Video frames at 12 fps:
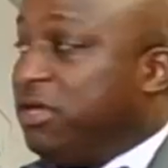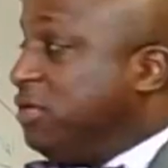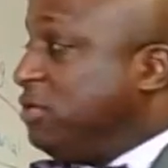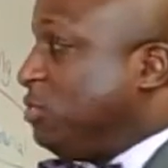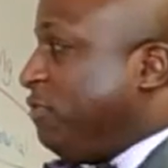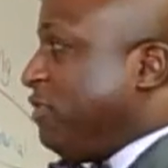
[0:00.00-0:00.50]

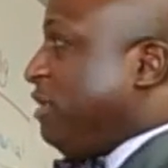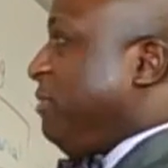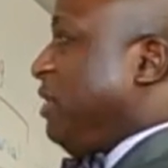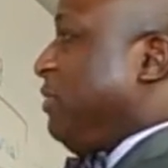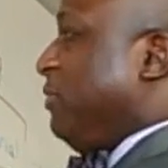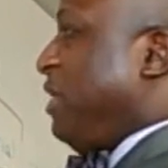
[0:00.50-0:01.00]
So if you're going to be
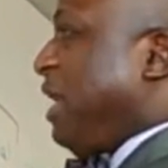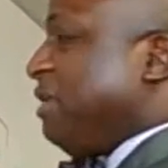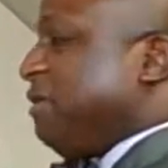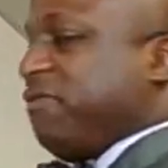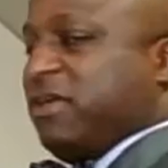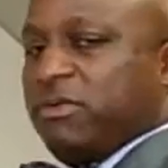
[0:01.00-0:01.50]

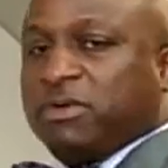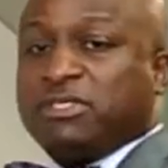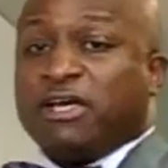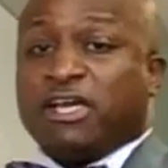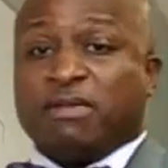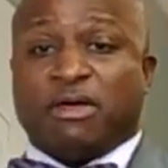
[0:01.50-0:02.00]
creative, we're
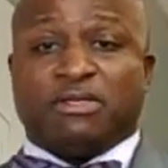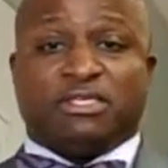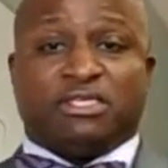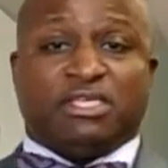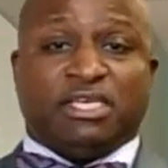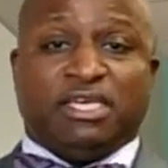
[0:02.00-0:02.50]
talking about
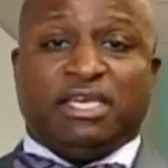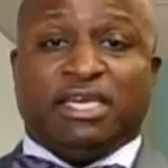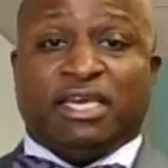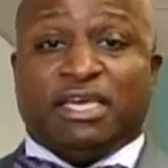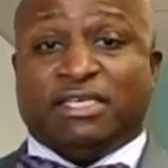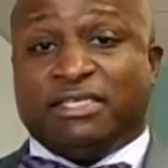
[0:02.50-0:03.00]
C,
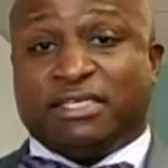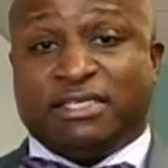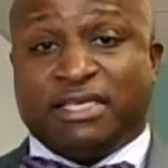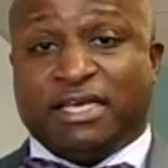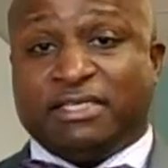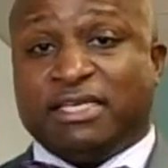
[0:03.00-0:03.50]

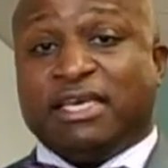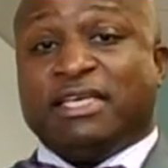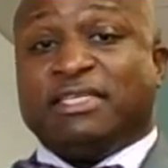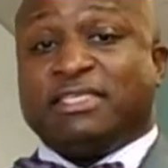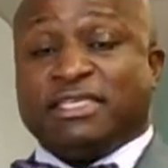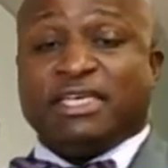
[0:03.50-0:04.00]
success,
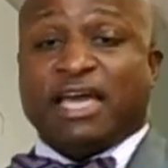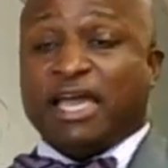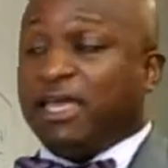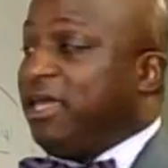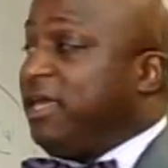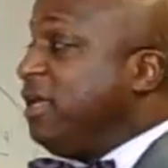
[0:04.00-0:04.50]

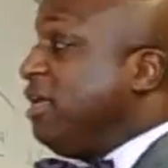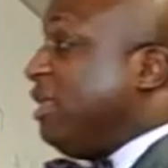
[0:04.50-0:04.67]
C.I.E.